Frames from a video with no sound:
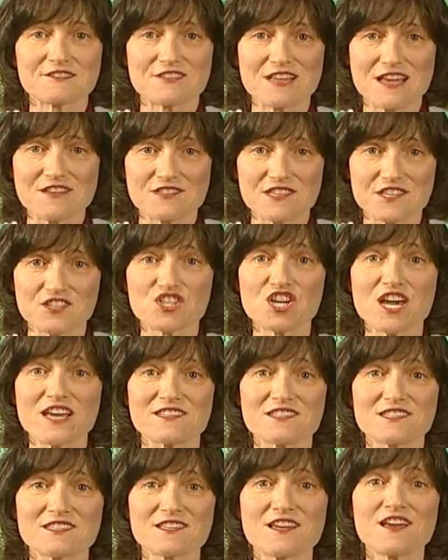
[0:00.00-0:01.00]

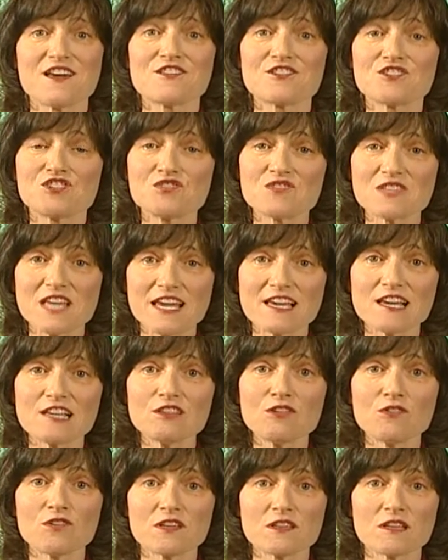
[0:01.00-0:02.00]
suggest that you take a
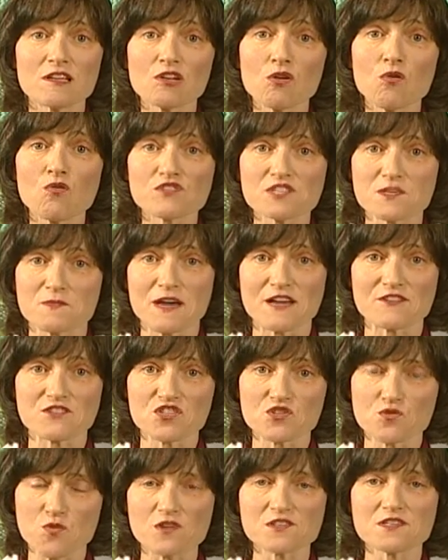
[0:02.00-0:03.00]
look at the laws about
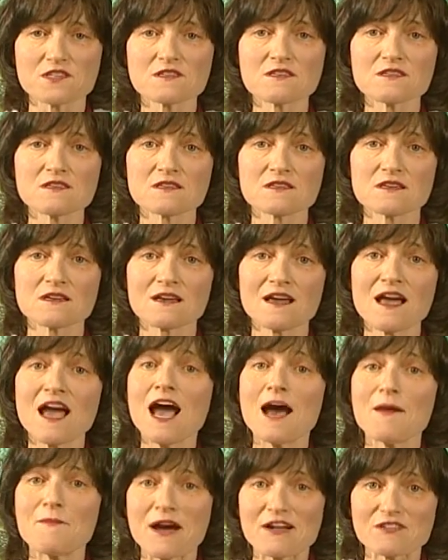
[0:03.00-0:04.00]
squatters,
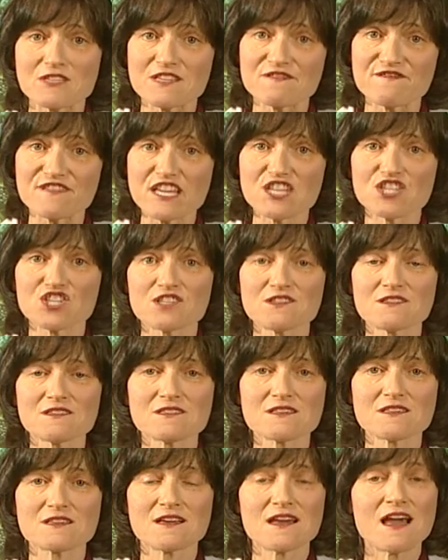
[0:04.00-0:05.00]
about
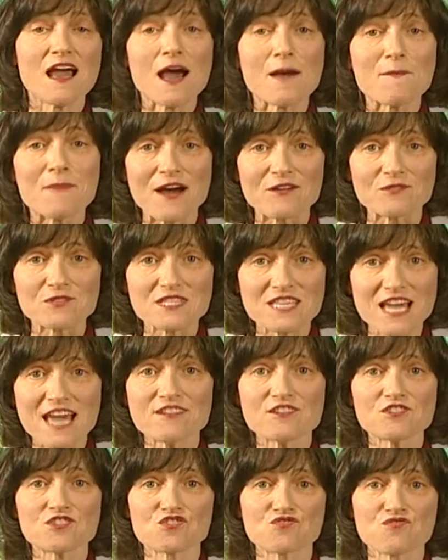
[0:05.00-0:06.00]
evictions, about
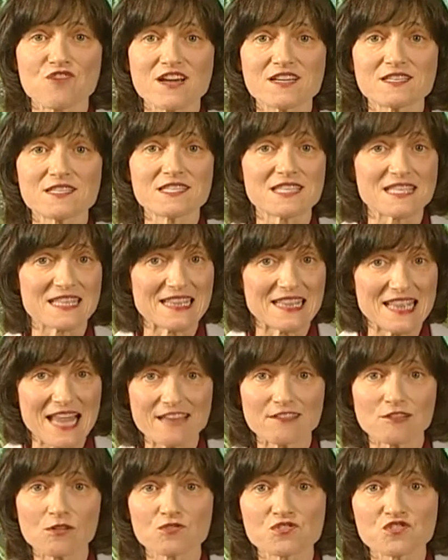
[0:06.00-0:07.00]
tenants' rights and
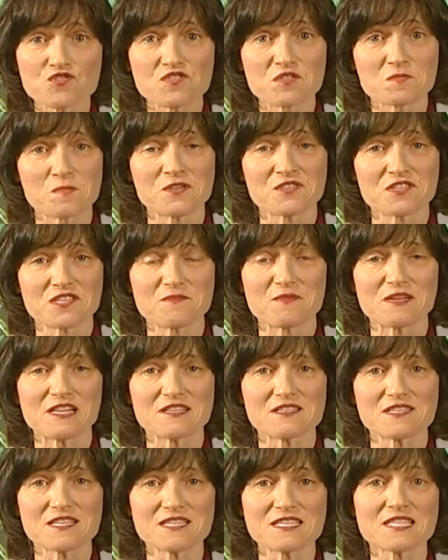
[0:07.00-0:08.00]
landlords'
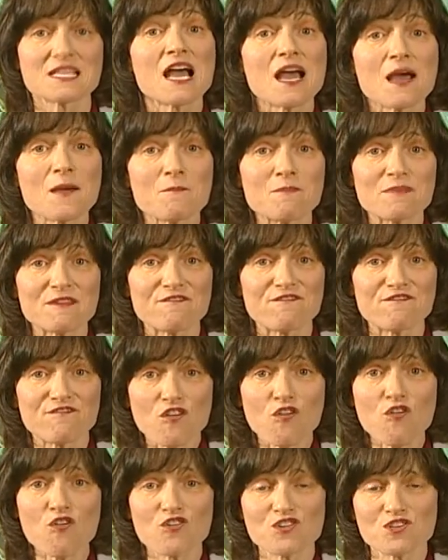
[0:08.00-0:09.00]
responsibilities
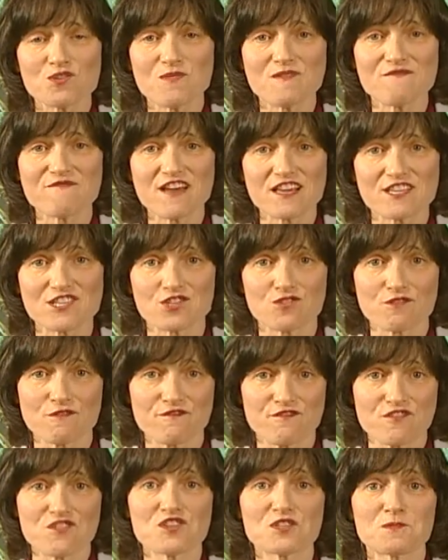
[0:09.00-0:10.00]
before you invest your
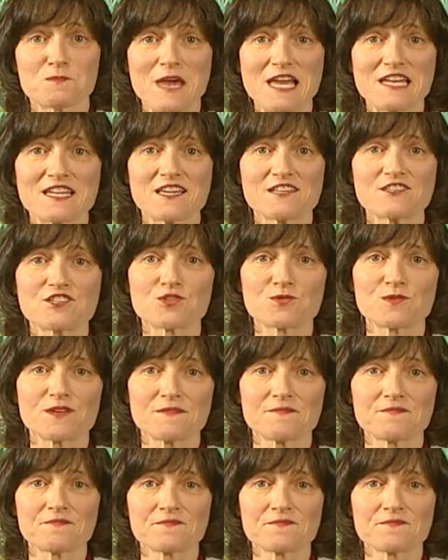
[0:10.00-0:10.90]
first penny into it.